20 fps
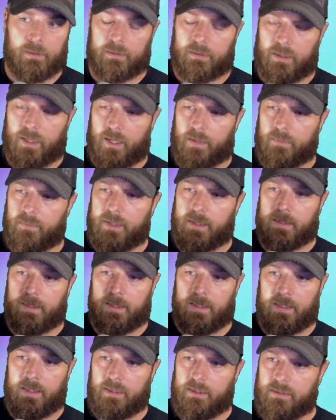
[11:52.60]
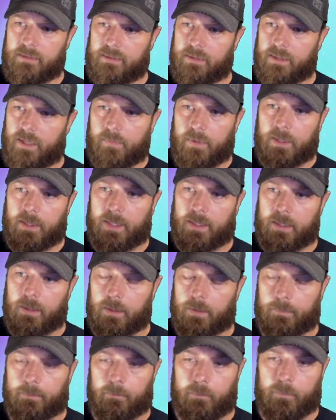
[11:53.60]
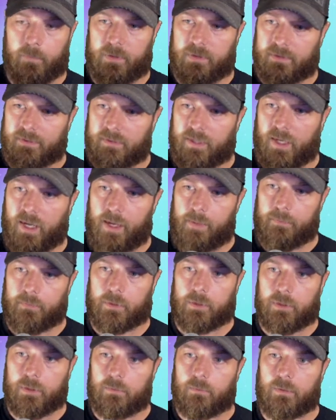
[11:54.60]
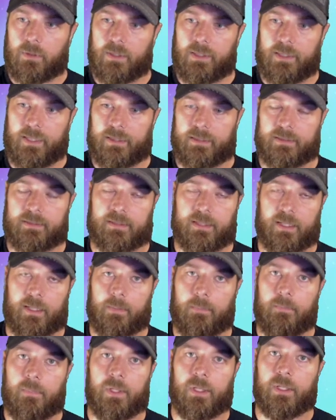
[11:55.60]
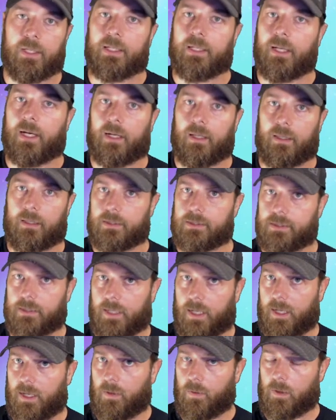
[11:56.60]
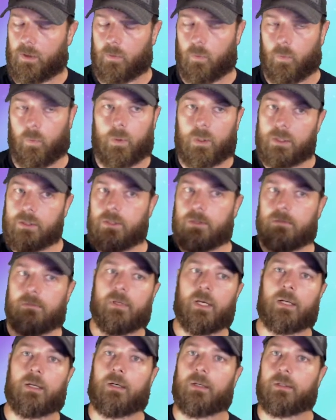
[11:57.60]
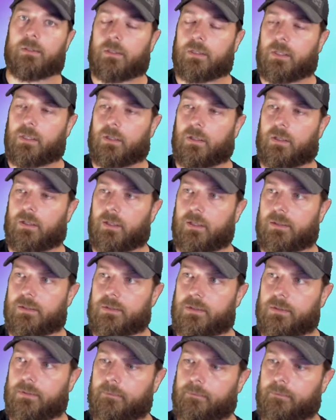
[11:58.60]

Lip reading: like on a top good run, I could say $1 million an hour. Once you've got all your cards,